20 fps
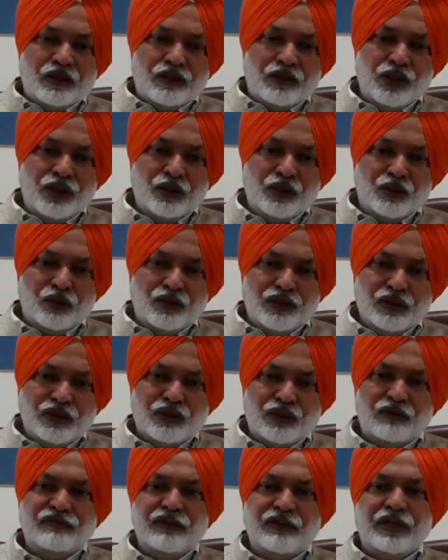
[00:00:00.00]
the owner
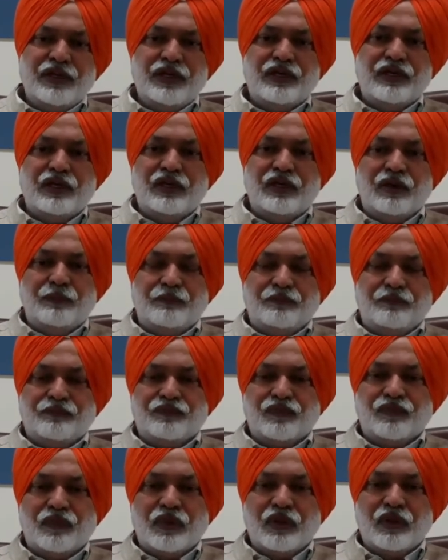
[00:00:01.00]
of the vehicle
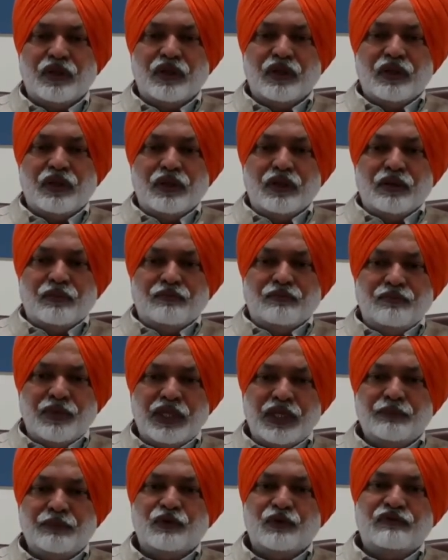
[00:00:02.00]

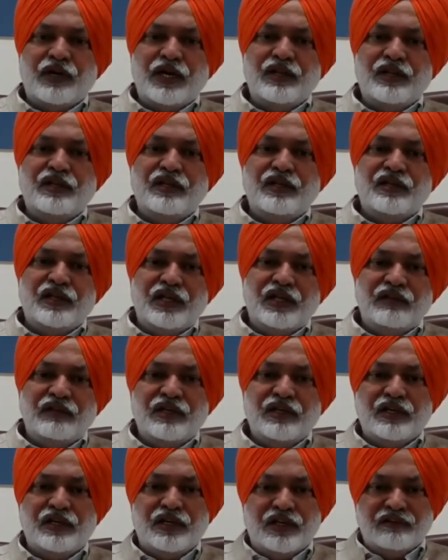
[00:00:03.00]
may provide the
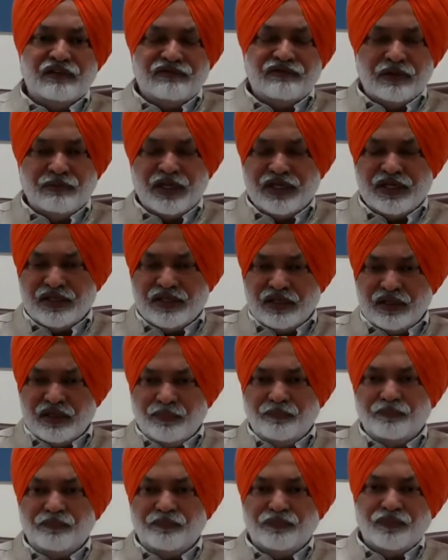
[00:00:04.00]
relevant information,
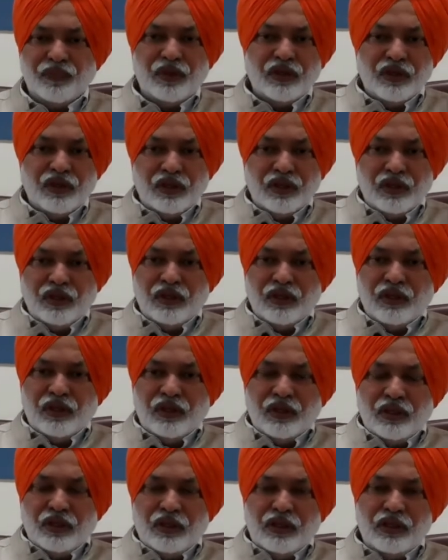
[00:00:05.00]

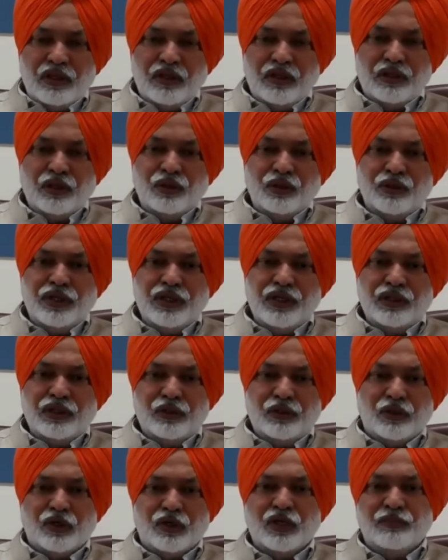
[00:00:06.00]
including the
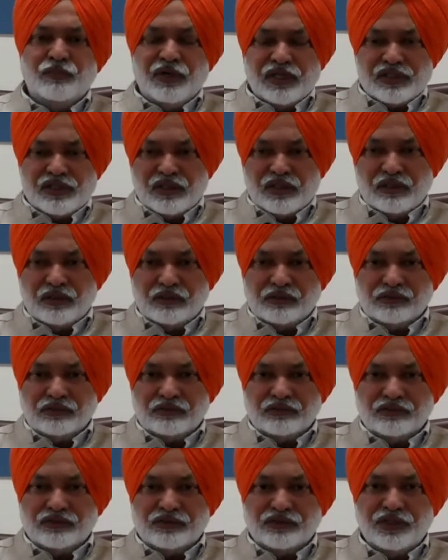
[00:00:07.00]
documents,
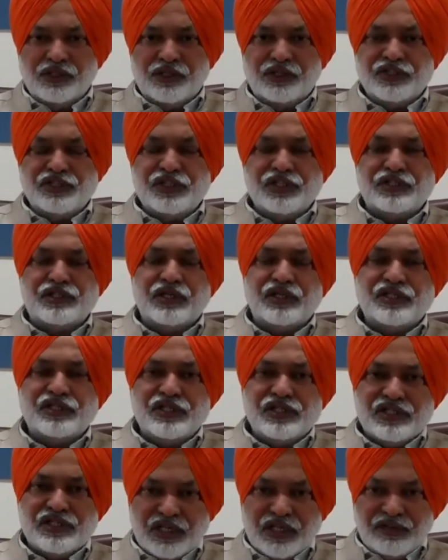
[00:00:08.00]
the
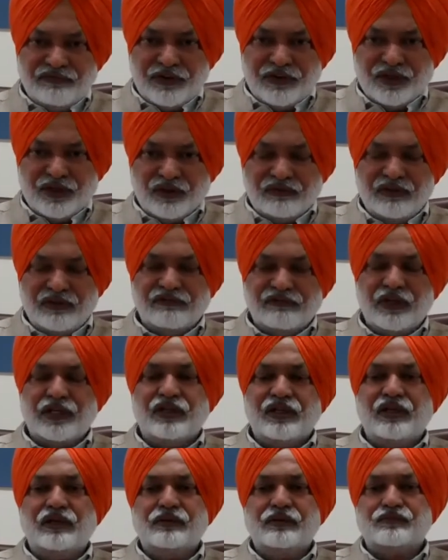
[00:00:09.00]
registration certificate of the
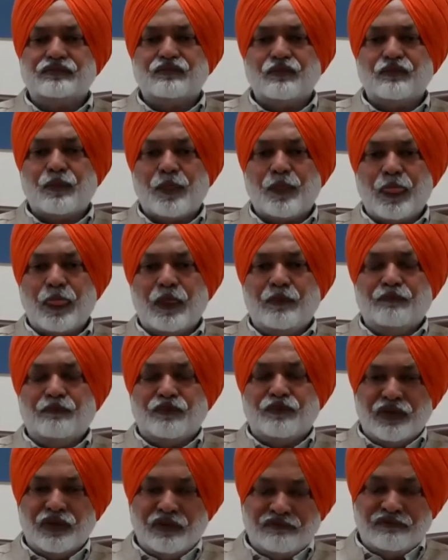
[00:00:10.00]
vehicle,
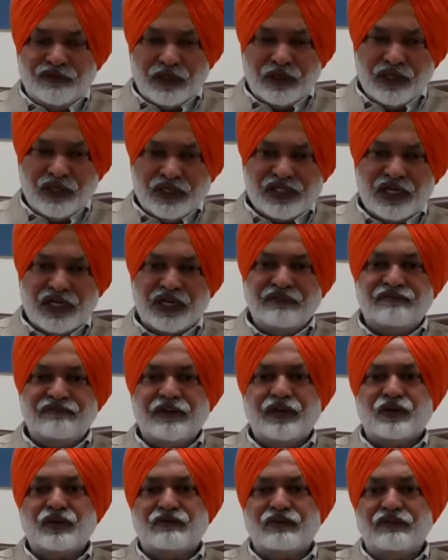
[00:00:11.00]
the fitness
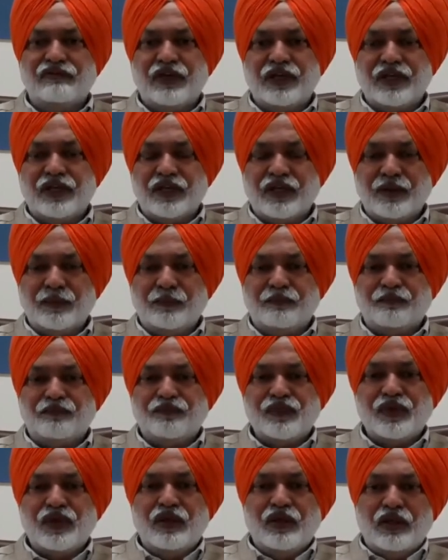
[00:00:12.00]
certificate of the vehicle,
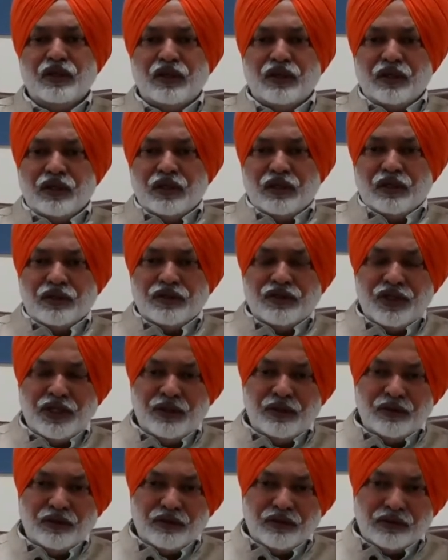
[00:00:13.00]

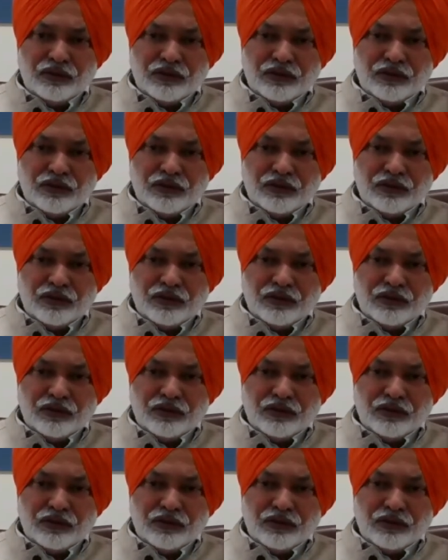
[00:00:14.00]
the